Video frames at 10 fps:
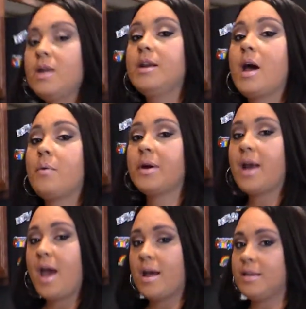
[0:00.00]
Now we're gonna
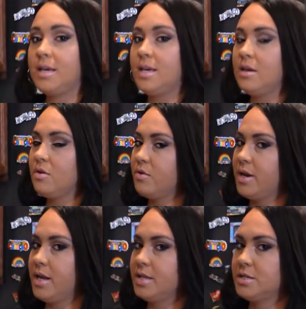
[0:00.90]
add the key
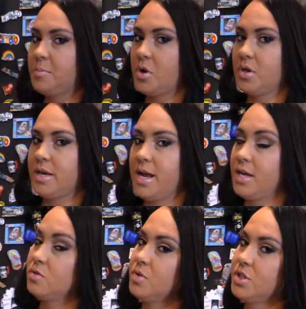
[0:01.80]
ingredient to
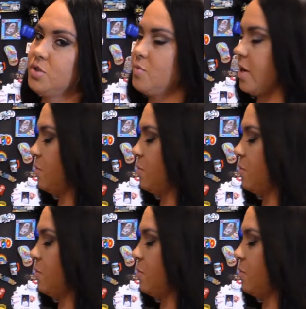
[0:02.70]
Bolognese, which is red